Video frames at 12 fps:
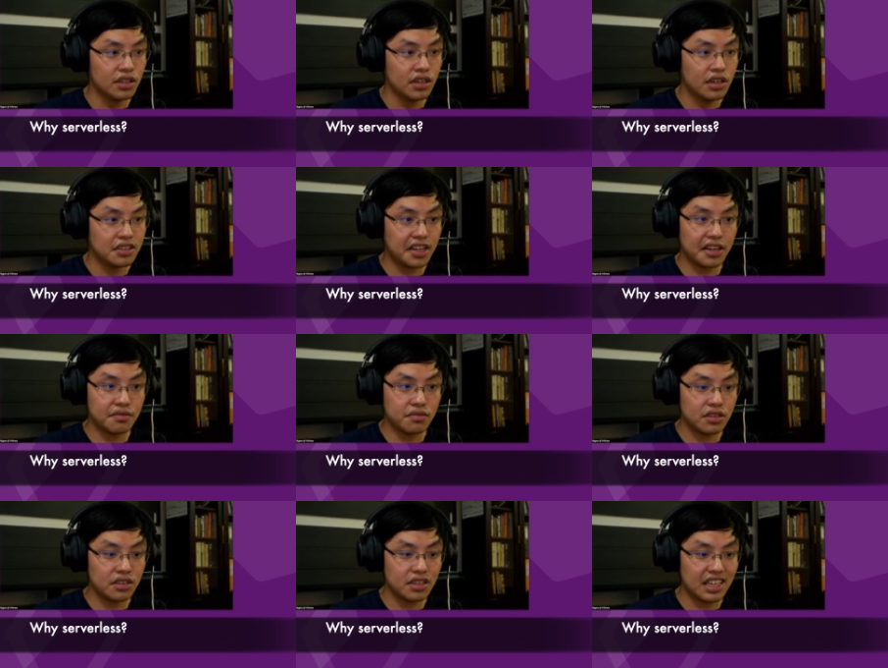That
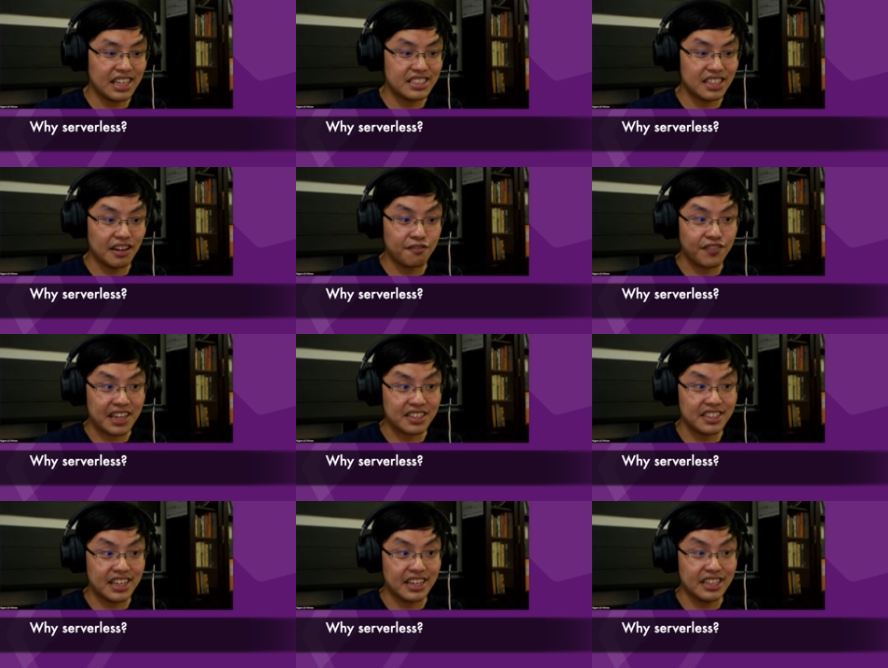is a factor
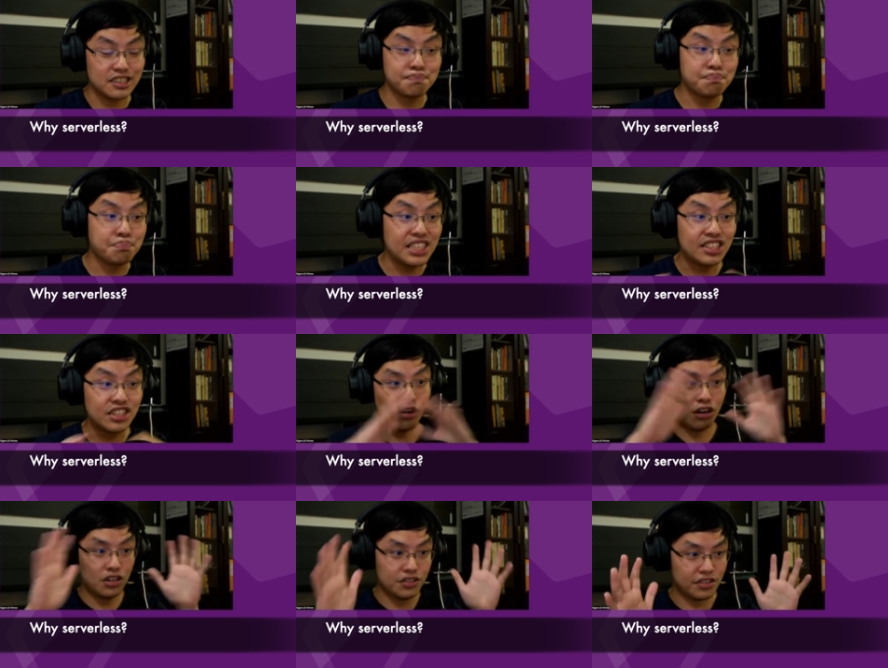that is
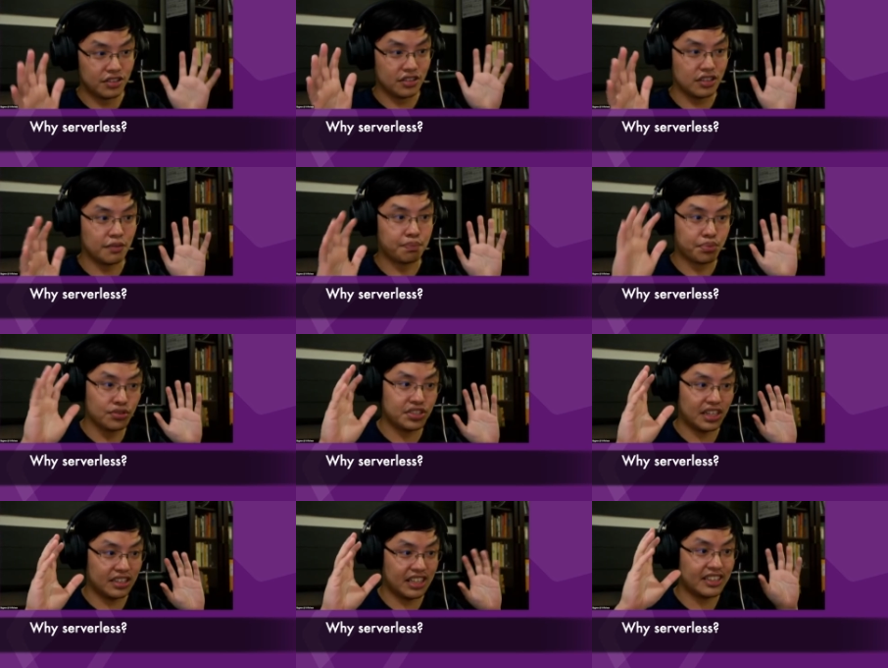beyond the
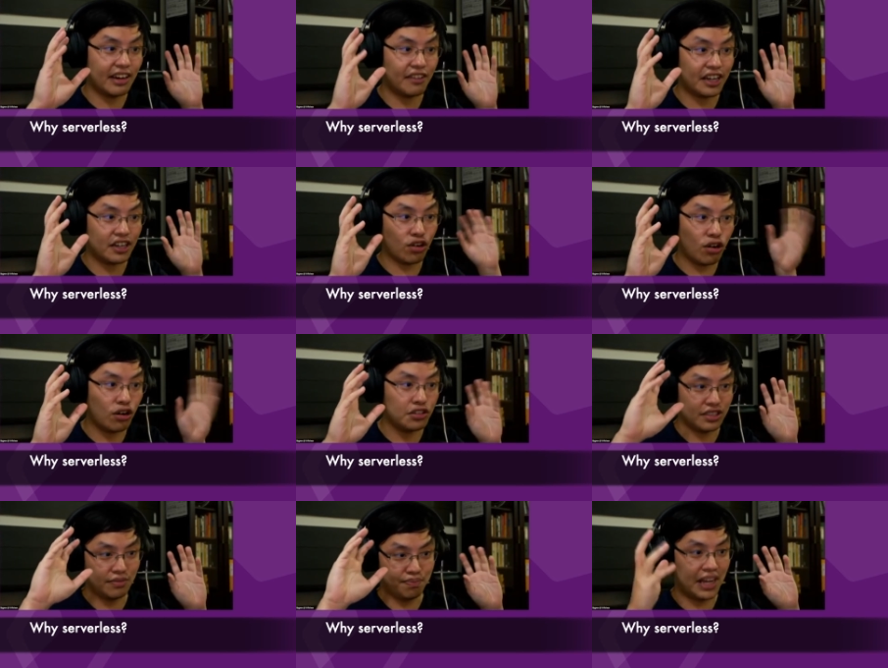direct cost
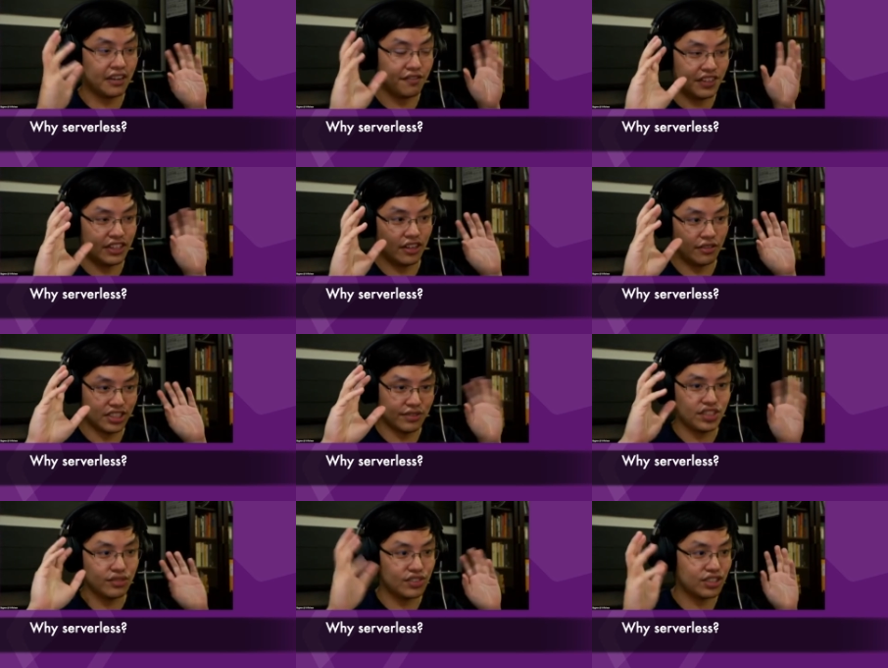benefit of
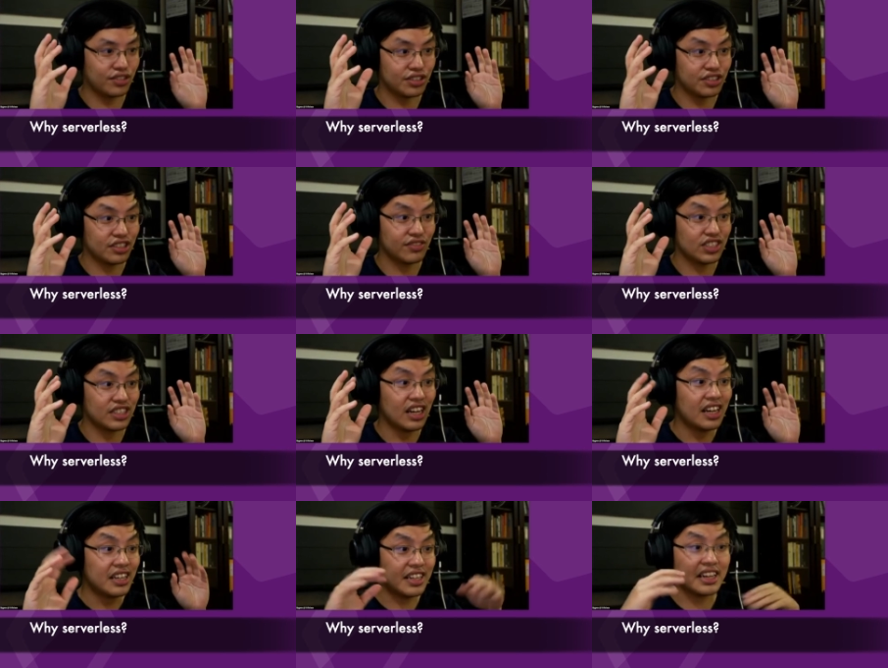serverless versus non-serverless,
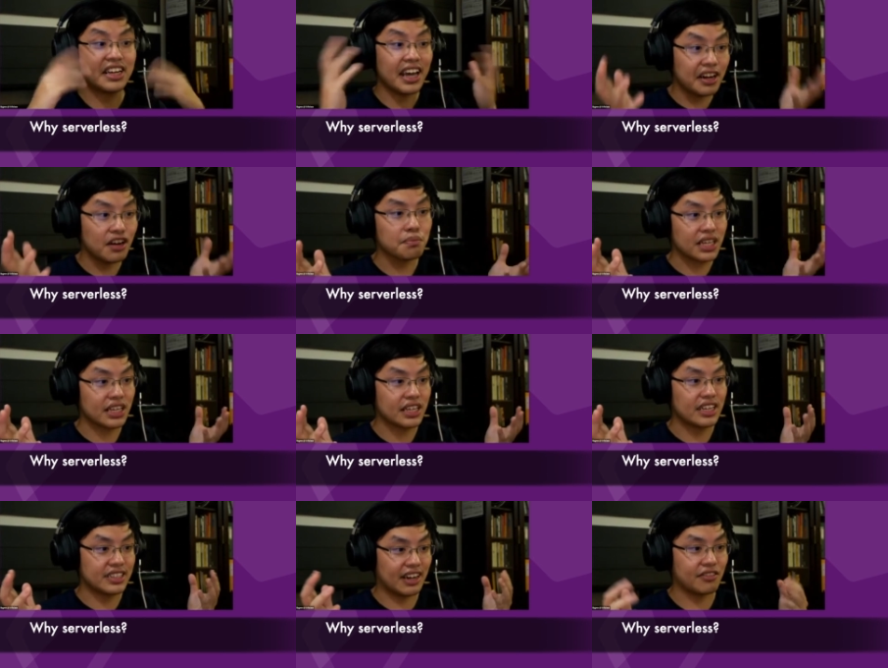that cannot be
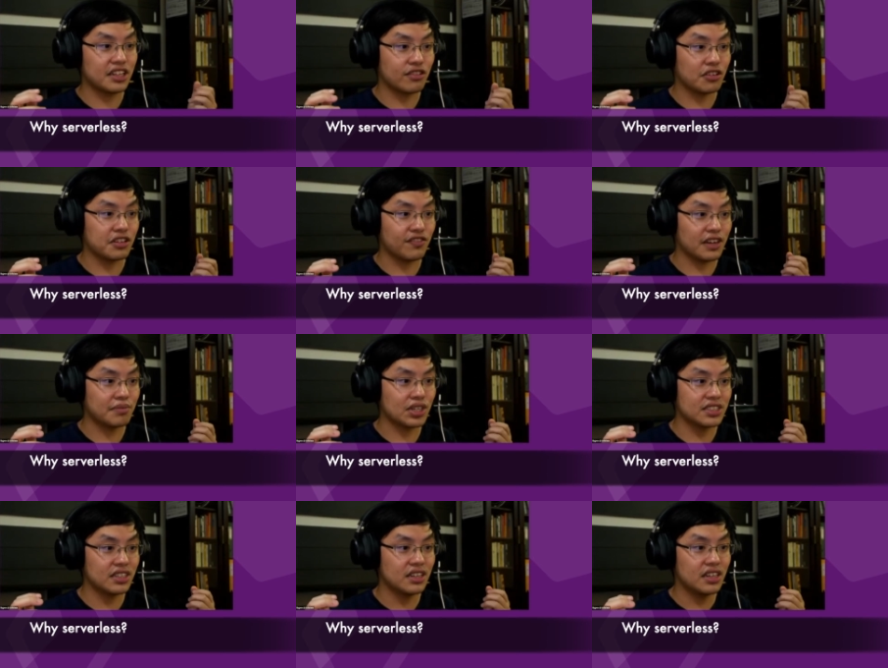directly quantified.
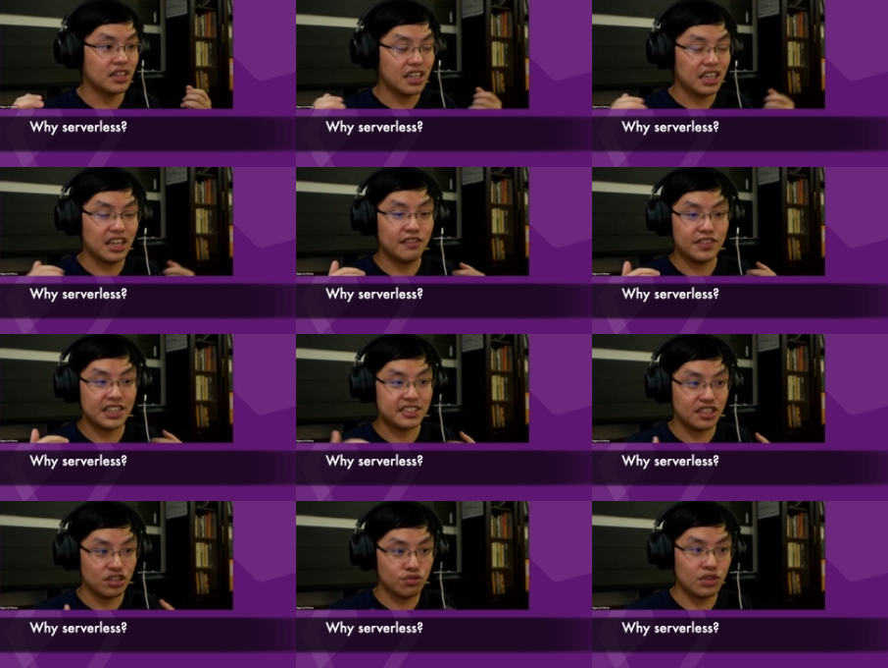Because if, let's say,
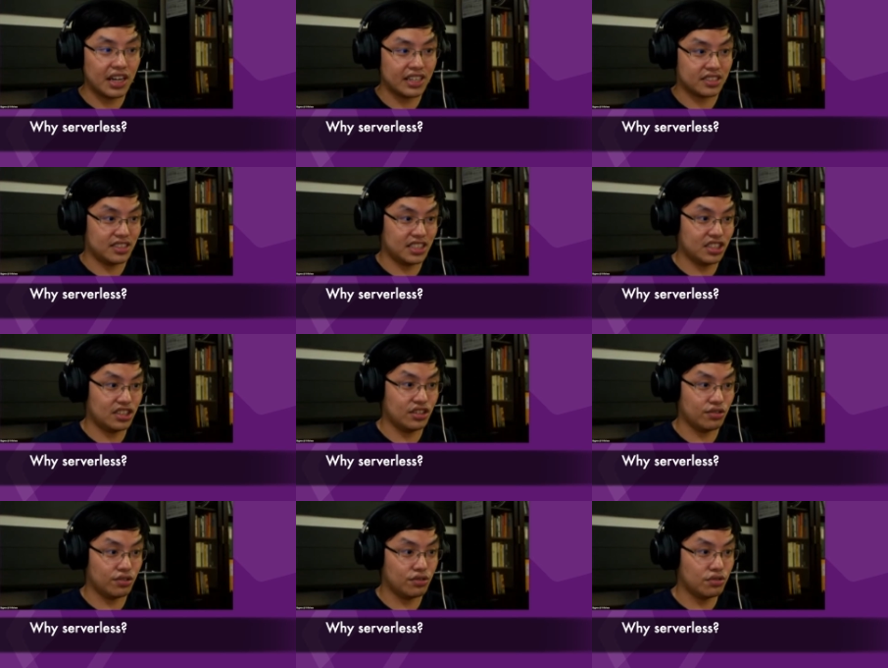you as a
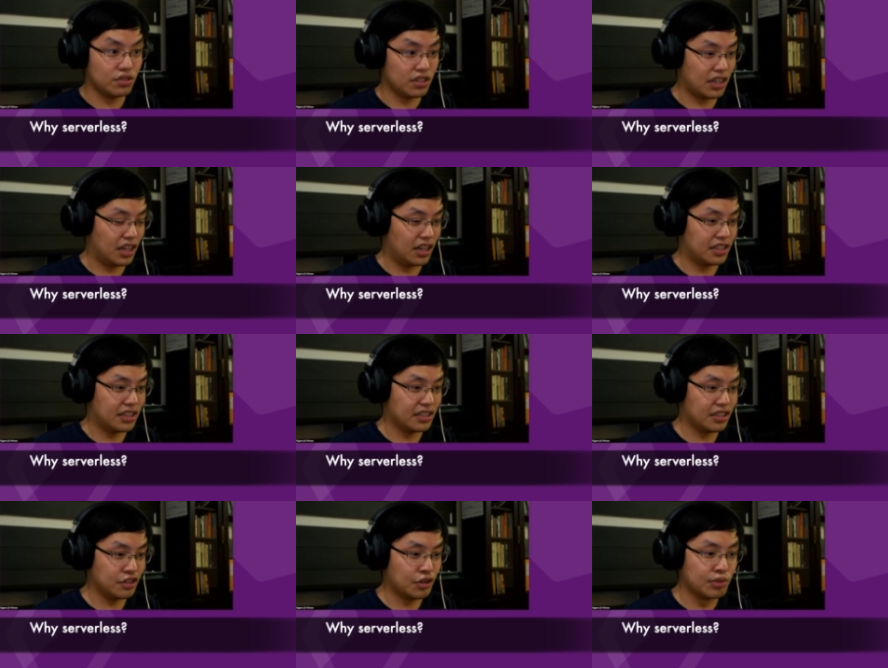CTO, for
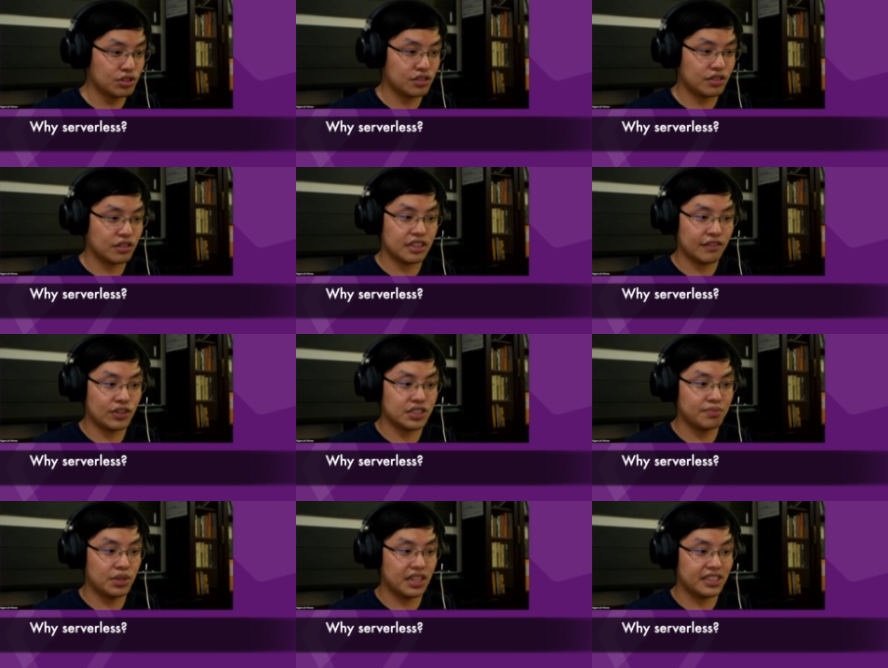
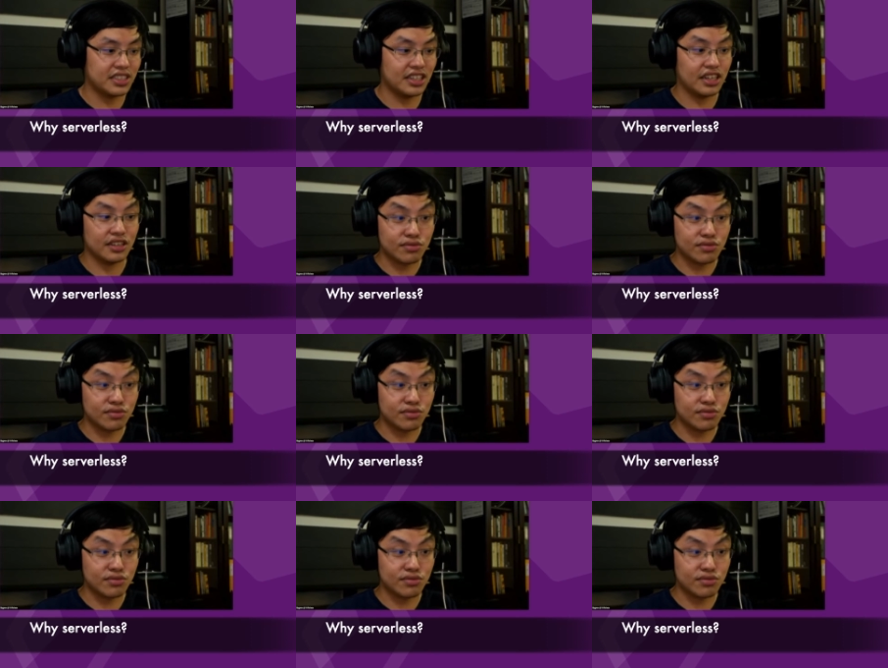example, let's say you're a